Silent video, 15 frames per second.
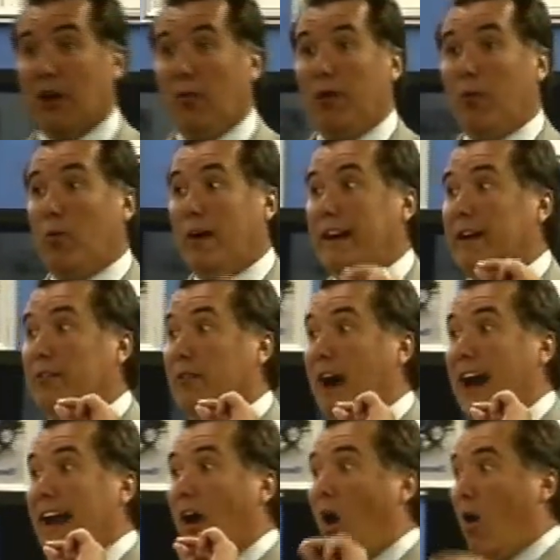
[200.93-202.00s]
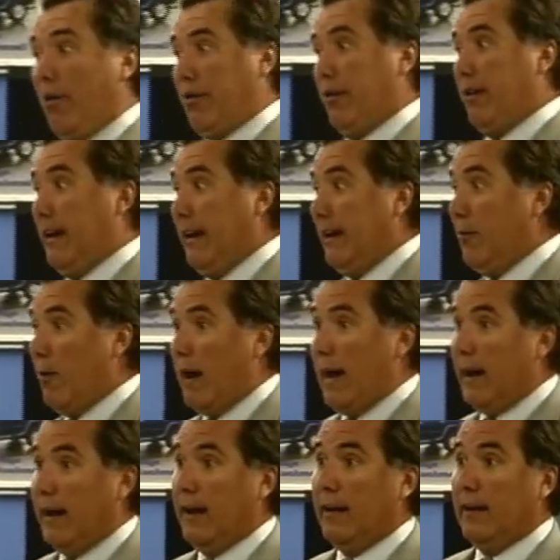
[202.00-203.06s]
that we do not alter in any way